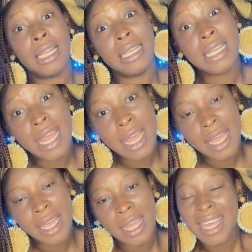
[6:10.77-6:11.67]

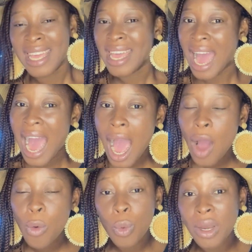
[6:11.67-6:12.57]
They are
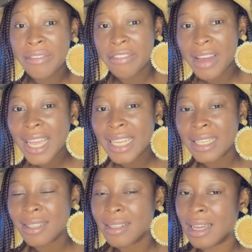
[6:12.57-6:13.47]

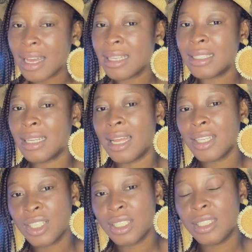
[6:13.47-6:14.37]
qualifying as an
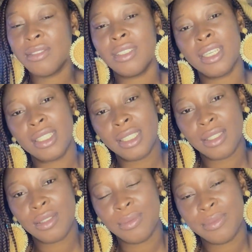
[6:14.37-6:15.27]
adjective,
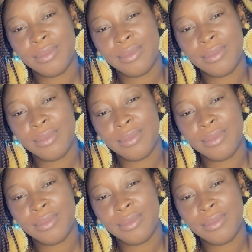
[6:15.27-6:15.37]
yes.